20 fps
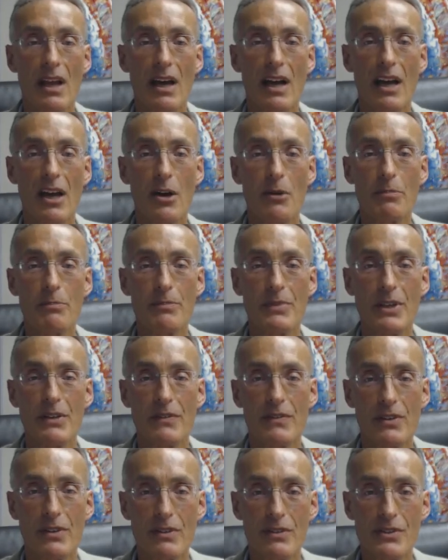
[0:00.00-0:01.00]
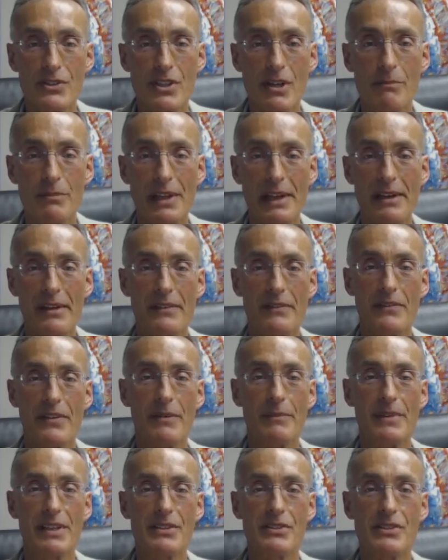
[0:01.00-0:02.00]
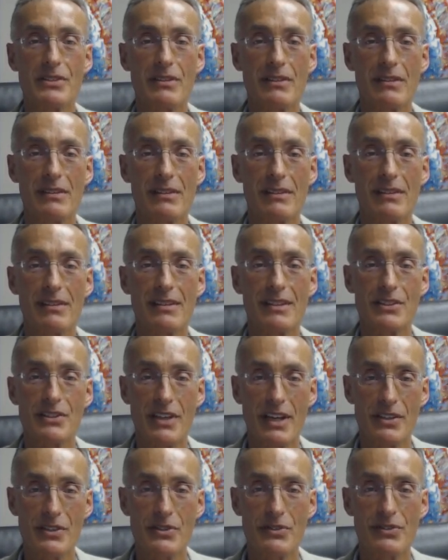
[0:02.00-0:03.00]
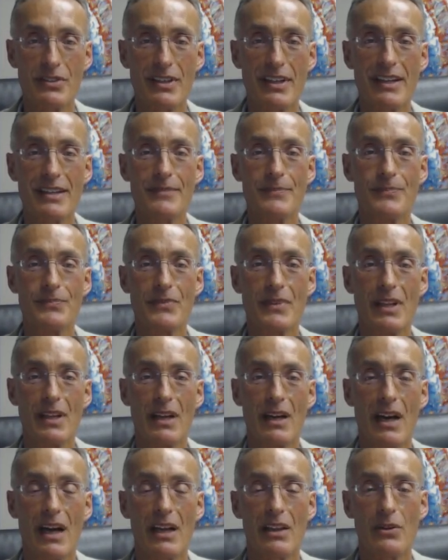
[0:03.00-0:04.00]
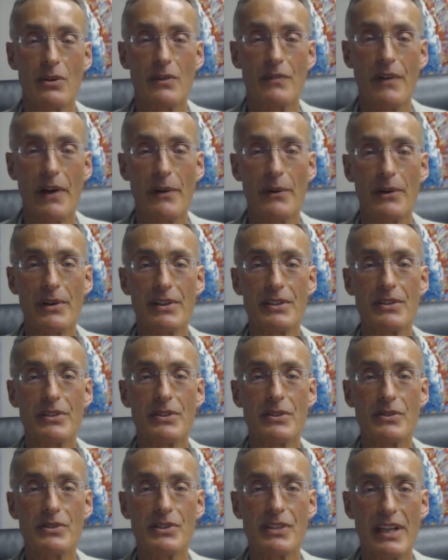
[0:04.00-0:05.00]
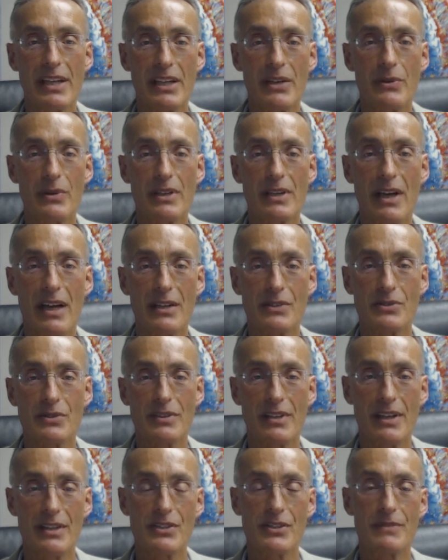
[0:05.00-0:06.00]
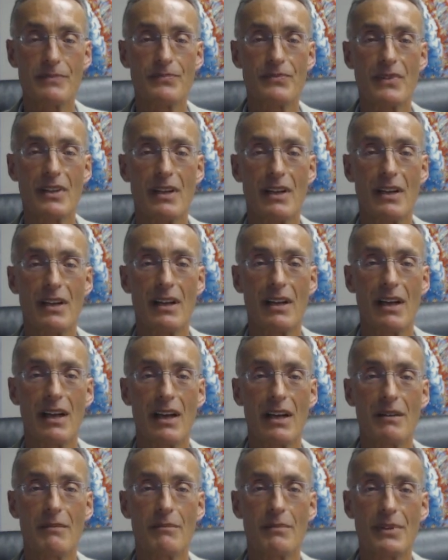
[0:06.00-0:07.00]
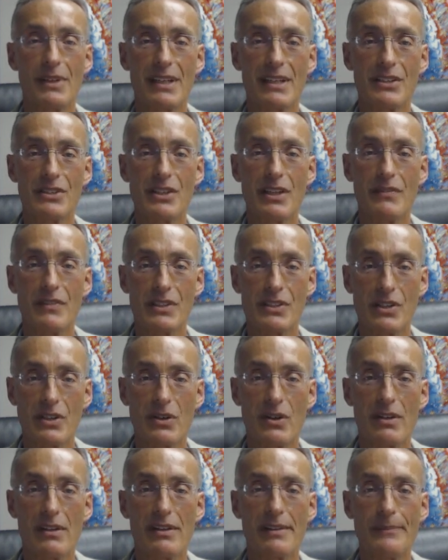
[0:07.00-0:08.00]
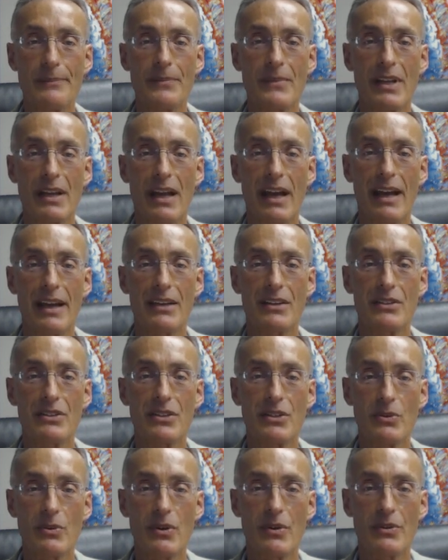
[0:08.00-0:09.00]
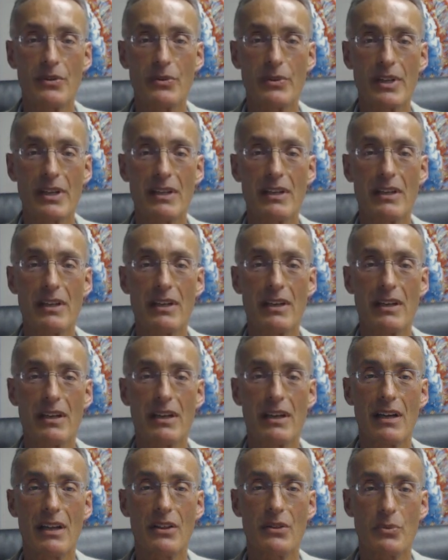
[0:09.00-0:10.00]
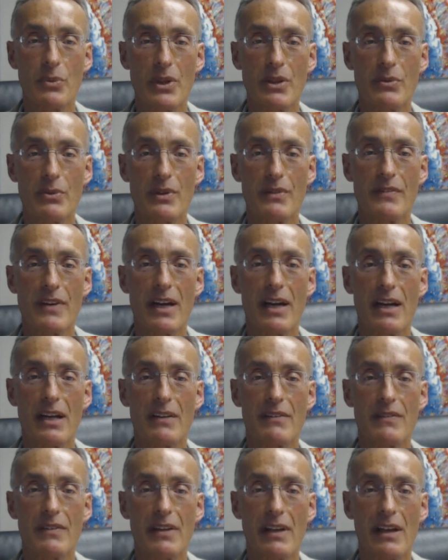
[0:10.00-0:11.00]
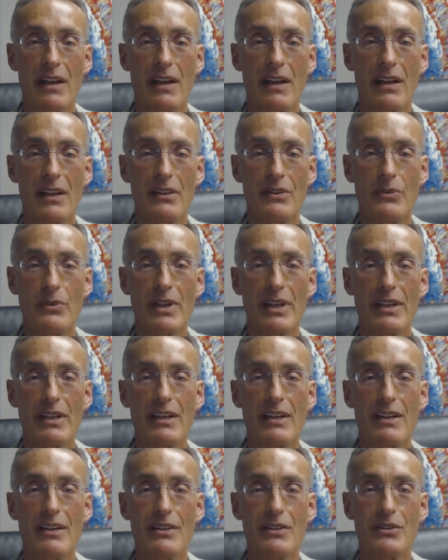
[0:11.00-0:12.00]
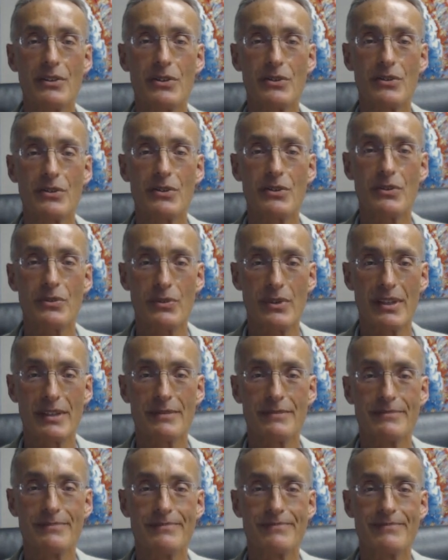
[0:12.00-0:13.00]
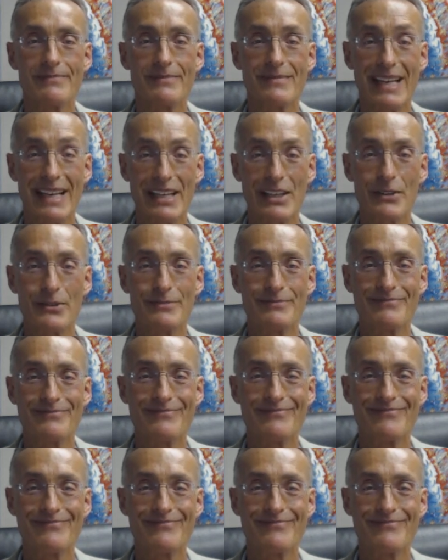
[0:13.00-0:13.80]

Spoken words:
I hope you've learned something from this discussion today. I look forward to seeing you in consultation, and please give us a call at 203-335-3223. Thank you.